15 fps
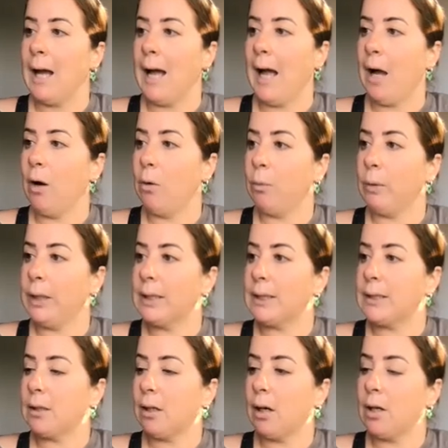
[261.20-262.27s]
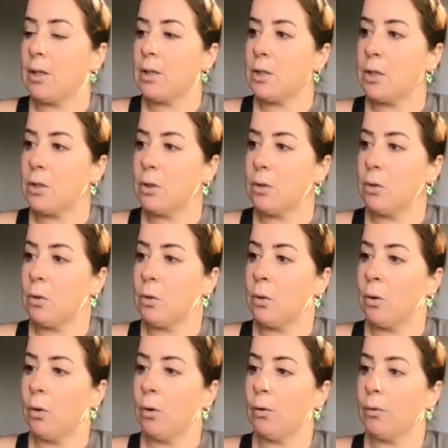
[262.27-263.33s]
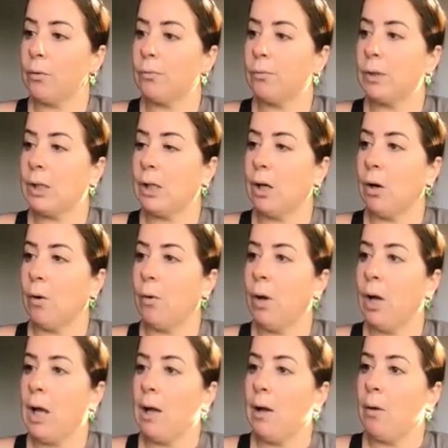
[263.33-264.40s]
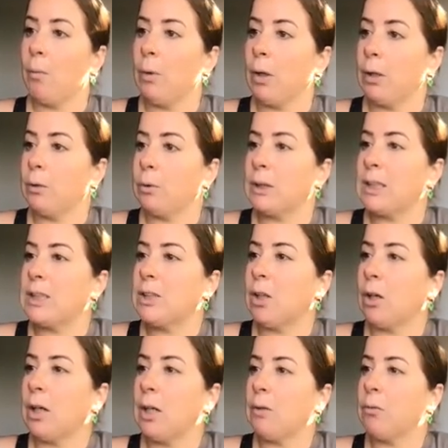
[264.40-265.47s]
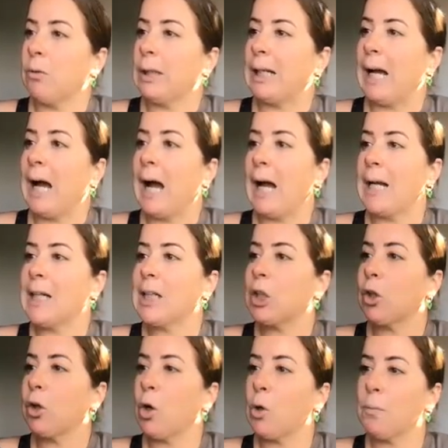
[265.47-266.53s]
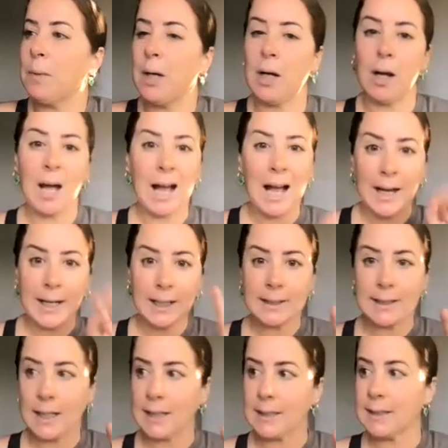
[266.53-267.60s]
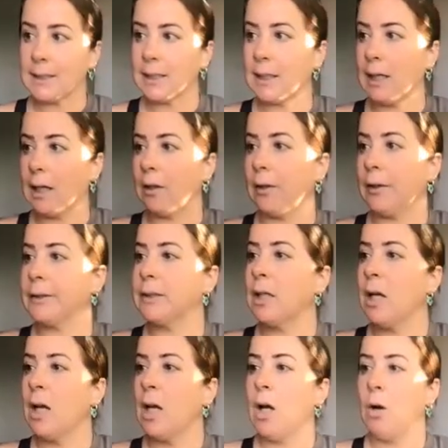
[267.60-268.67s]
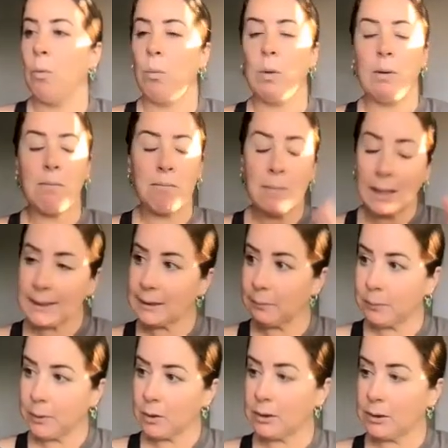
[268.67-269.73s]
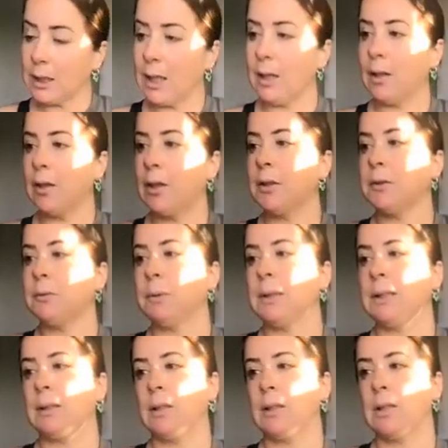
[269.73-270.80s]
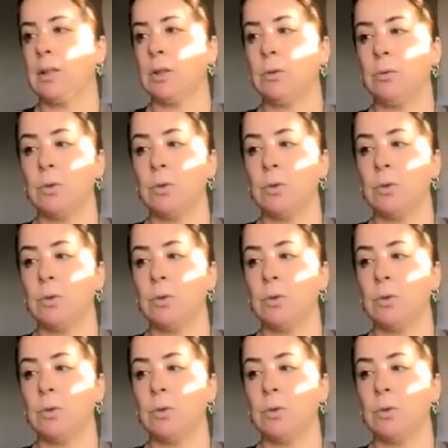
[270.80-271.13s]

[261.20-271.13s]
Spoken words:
how we start to, where we start in really high chroma, high intensity colors. We mix up those colors, we start to